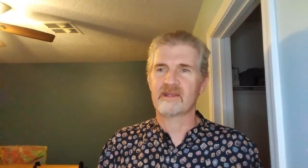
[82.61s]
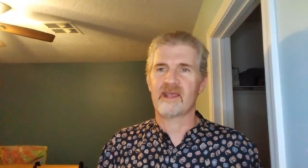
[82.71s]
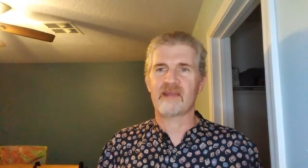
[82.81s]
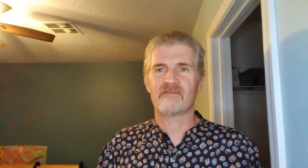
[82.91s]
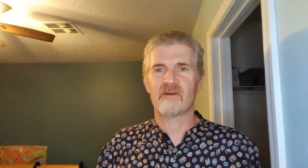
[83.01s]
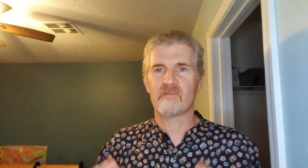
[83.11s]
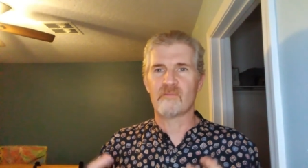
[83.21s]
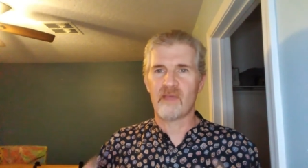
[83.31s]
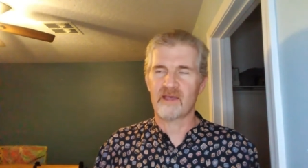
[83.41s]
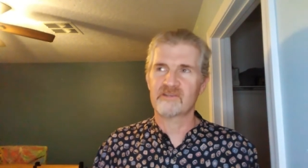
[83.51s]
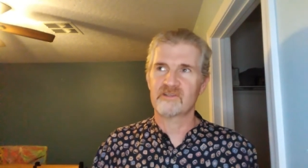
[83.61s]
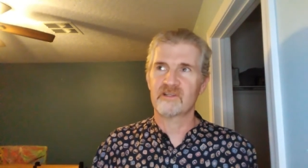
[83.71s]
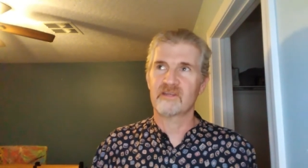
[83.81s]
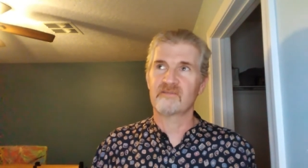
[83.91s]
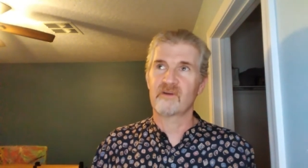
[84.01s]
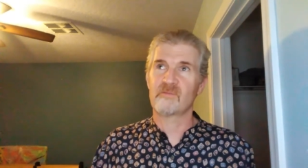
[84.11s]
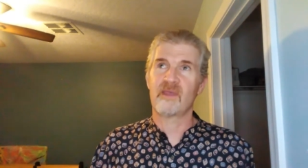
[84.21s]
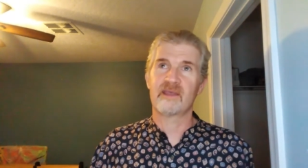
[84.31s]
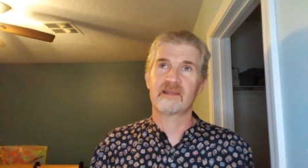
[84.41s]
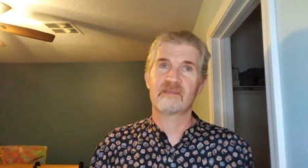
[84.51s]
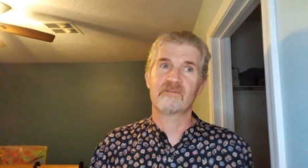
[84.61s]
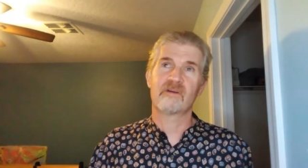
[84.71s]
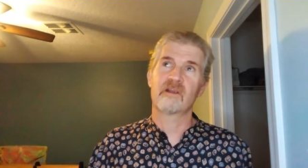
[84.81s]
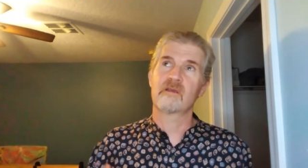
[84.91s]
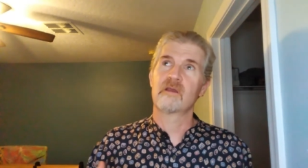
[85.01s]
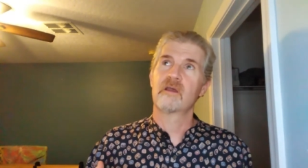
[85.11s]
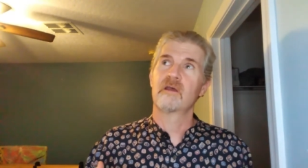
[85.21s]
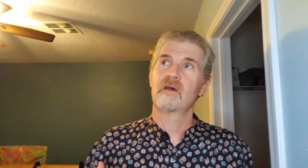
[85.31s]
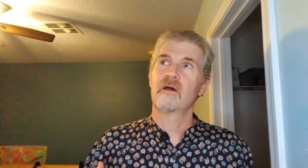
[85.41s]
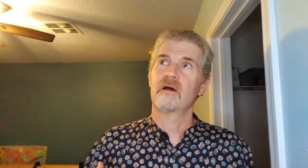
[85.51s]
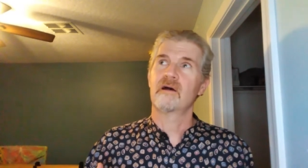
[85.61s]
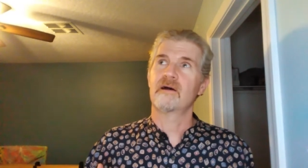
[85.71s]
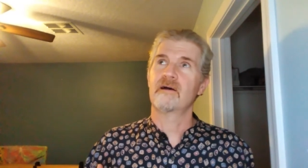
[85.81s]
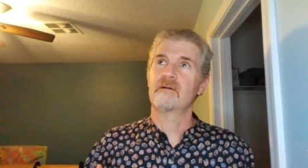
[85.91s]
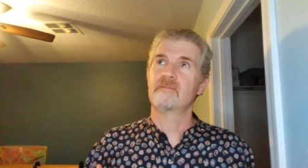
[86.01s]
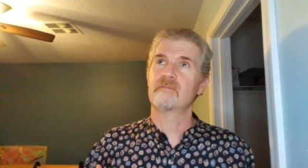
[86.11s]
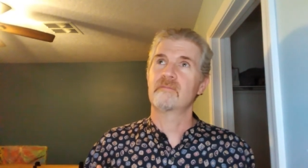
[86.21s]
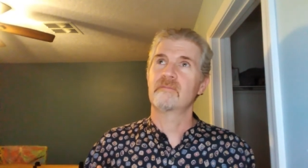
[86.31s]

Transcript: It had a very masculine, very manly, very um,